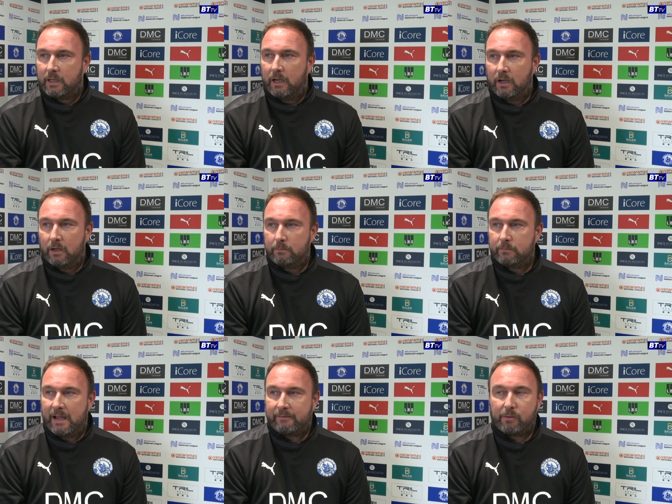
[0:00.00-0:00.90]

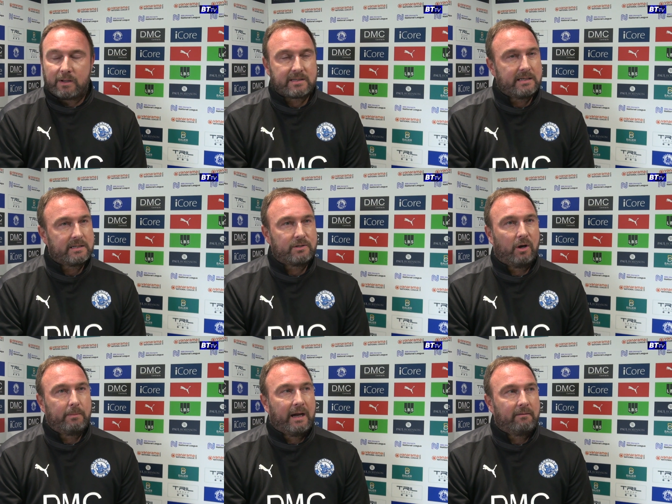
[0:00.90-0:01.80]
Everyone says it's not
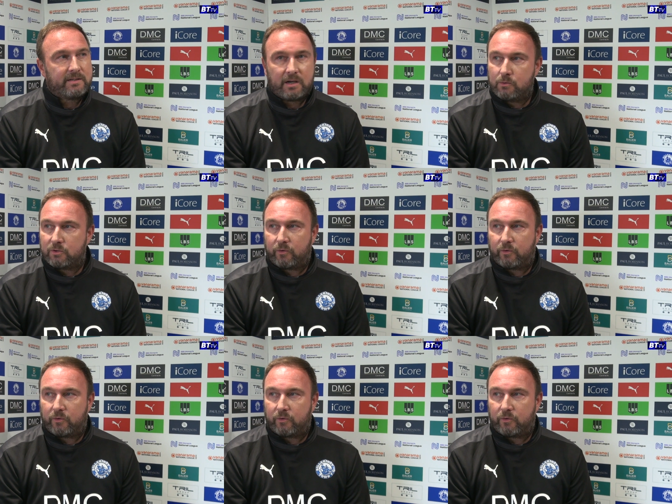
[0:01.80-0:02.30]
about results.